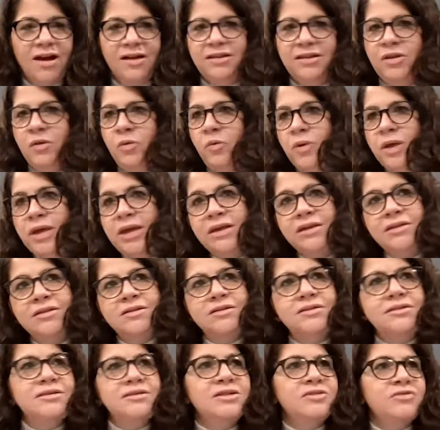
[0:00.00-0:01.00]

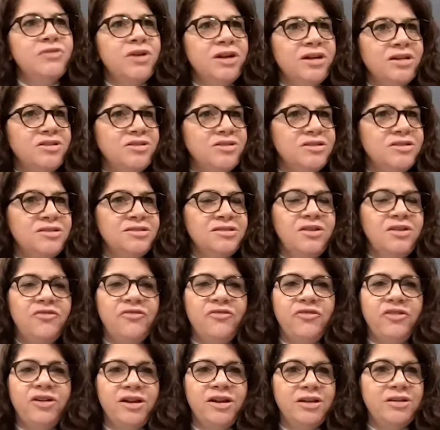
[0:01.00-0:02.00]
wind direction is
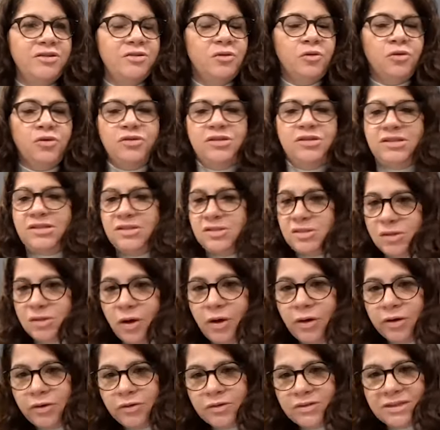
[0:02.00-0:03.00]
different or the
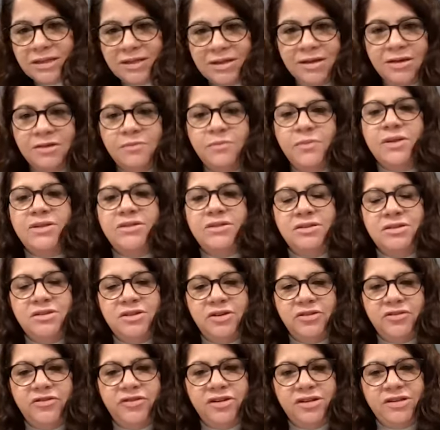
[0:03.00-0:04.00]
soil is a little bit
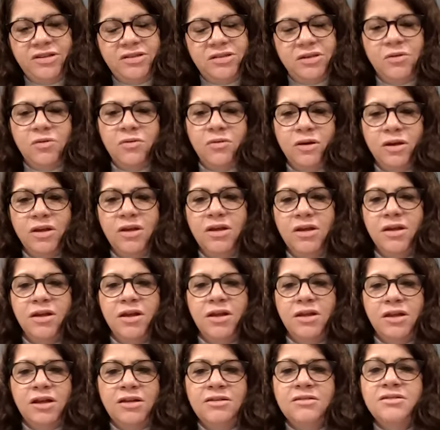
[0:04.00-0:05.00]
different. So
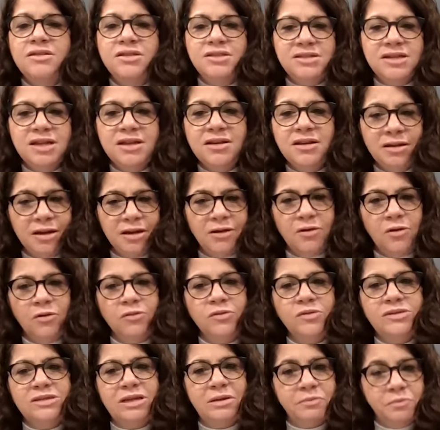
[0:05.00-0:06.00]
understand the
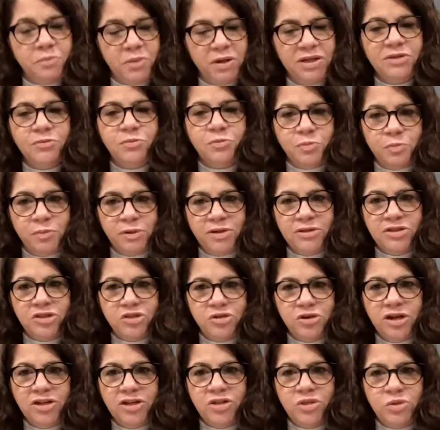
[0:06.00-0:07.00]
concept, but
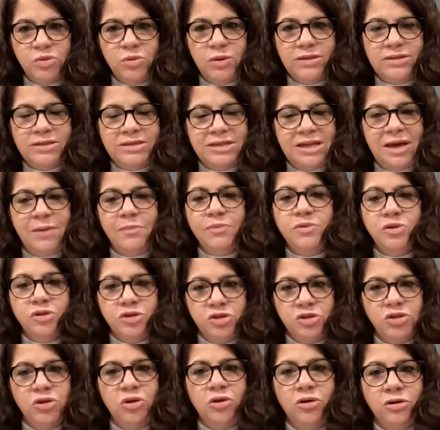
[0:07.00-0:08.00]
try to adapt
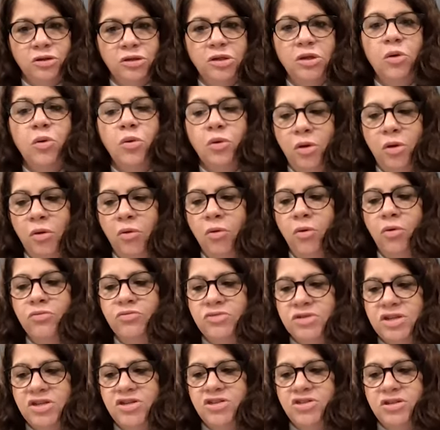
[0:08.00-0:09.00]
to your local
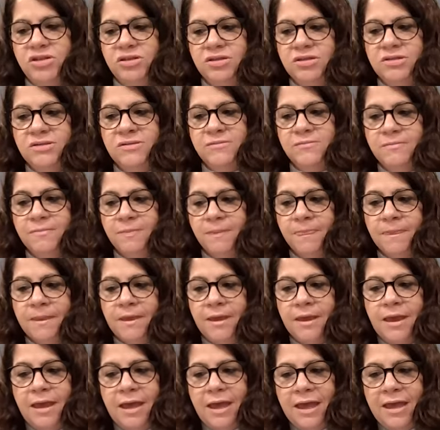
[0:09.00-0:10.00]
conditions.
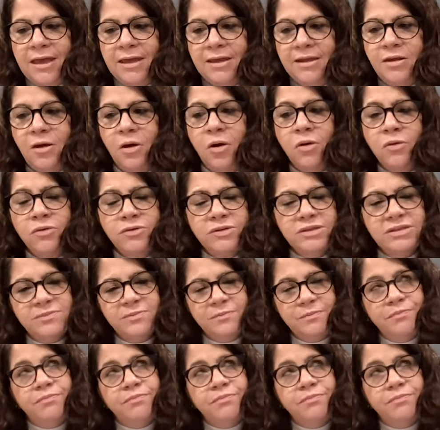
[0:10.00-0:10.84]
And always